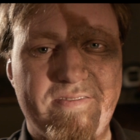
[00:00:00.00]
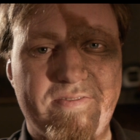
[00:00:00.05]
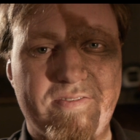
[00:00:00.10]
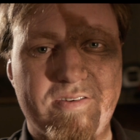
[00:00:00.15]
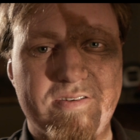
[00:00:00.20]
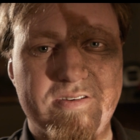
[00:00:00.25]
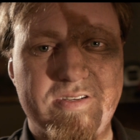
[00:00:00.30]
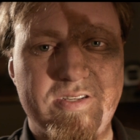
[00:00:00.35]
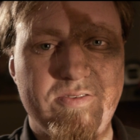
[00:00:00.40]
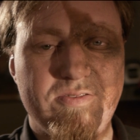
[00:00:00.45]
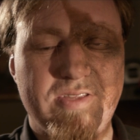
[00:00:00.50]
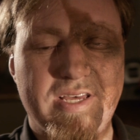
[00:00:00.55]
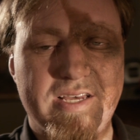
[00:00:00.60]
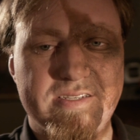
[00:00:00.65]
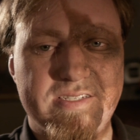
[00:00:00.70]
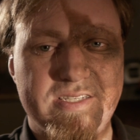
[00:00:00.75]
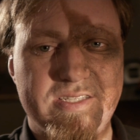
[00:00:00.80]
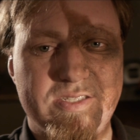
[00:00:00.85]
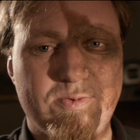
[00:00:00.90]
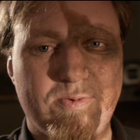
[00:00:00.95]
for a
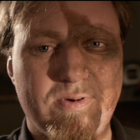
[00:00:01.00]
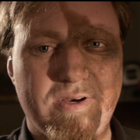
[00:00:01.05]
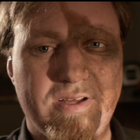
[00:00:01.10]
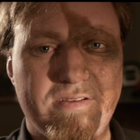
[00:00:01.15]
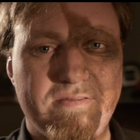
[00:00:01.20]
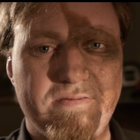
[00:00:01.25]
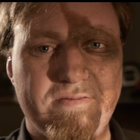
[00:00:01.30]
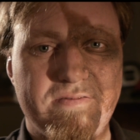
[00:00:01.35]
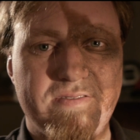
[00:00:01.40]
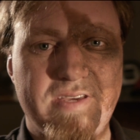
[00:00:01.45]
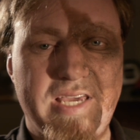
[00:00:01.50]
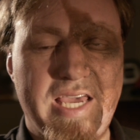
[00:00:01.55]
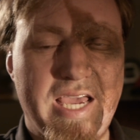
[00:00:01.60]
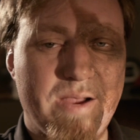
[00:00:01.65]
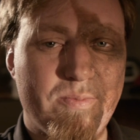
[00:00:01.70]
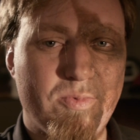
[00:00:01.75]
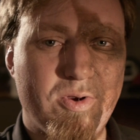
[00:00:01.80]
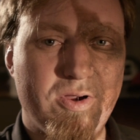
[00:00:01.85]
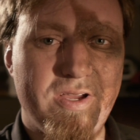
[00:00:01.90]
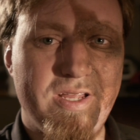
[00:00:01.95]
2012
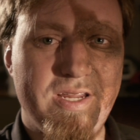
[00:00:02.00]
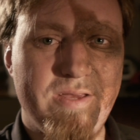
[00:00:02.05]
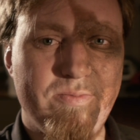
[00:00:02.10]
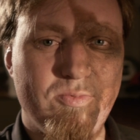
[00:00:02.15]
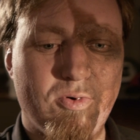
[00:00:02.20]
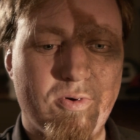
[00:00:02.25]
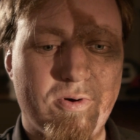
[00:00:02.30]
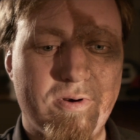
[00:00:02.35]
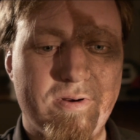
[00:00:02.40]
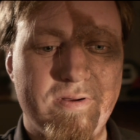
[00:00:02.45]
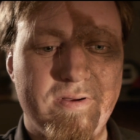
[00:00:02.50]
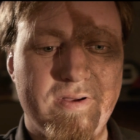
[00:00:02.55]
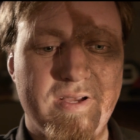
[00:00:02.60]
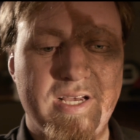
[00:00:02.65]
camera anymore,